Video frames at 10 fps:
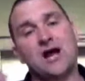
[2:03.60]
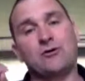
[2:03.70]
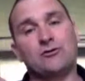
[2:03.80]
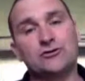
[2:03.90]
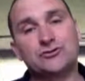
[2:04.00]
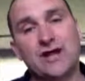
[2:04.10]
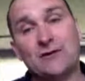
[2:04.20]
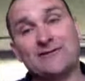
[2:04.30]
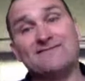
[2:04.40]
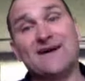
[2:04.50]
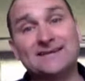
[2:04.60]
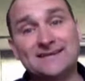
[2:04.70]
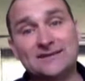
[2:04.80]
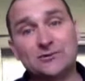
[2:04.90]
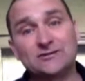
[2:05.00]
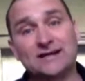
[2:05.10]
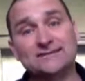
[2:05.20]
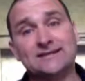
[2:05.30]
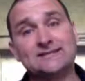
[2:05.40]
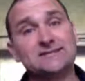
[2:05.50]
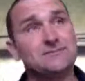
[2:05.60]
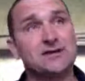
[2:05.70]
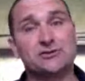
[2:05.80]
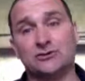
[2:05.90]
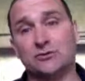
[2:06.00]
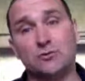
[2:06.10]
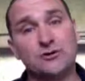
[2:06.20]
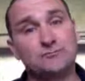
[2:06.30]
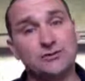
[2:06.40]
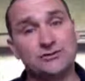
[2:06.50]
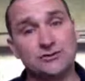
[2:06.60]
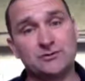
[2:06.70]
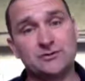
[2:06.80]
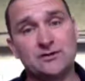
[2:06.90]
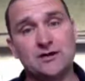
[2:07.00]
I'm going to show you how to validate those ideas to make sure they're worth pursuing.